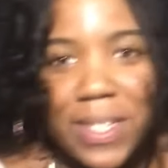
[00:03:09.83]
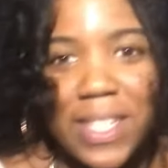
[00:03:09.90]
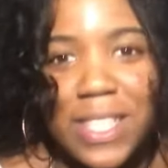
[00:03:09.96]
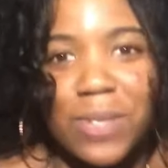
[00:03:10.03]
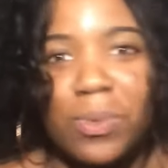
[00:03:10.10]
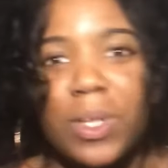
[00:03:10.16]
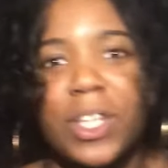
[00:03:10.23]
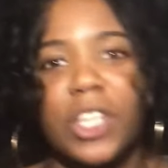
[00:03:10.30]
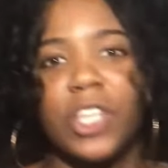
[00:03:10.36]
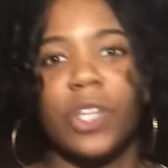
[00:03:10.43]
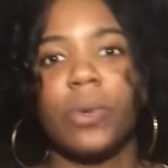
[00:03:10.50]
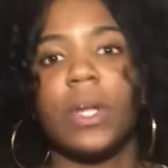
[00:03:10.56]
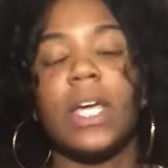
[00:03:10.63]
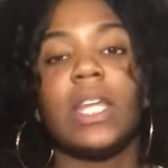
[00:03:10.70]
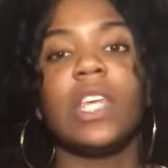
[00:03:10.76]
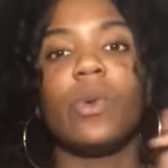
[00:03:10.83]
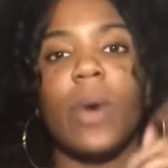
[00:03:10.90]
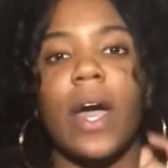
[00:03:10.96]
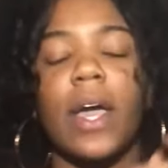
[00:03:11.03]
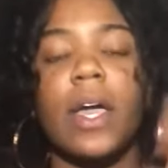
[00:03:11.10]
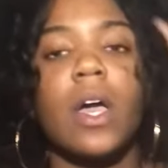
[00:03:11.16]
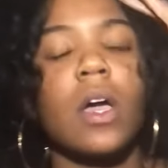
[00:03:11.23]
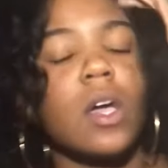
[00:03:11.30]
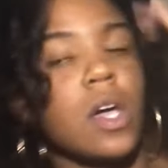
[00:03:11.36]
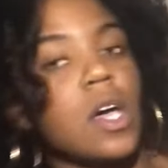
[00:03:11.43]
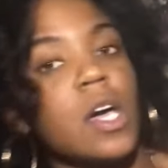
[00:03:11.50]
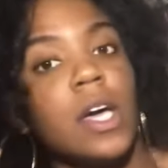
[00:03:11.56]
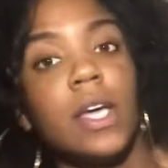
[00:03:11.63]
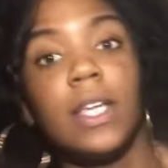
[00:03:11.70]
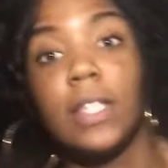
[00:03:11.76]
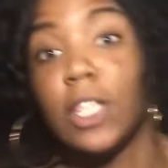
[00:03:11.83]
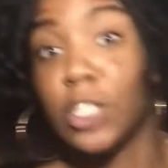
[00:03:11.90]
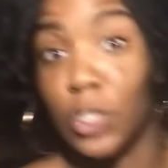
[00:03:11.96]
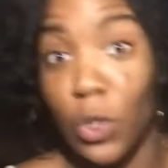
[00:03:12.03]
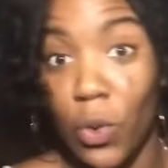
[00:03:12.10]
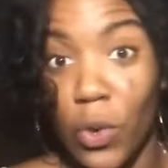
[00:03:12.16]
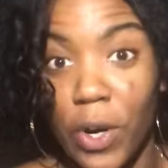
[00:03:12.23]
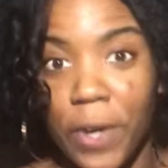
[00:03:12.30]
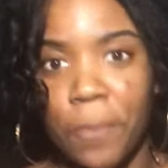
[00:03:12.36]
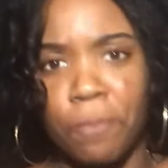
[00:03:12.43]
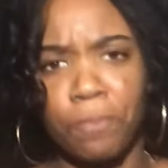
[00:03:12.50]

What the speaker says: It's really cute. Anyway, the story.